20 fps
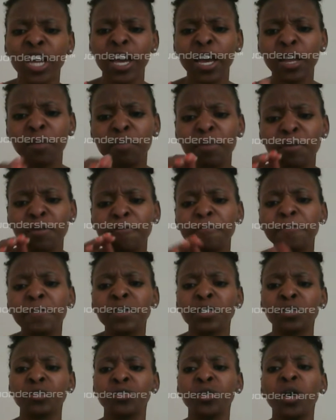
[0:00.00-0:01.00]
and be
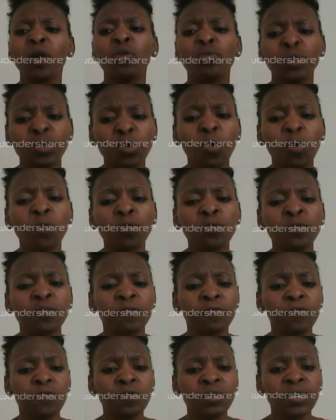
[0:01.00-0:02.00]
filled with all the
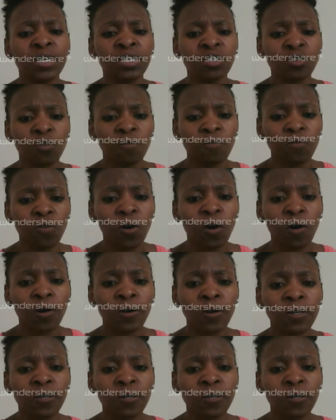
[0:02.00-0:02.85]
fullness of God.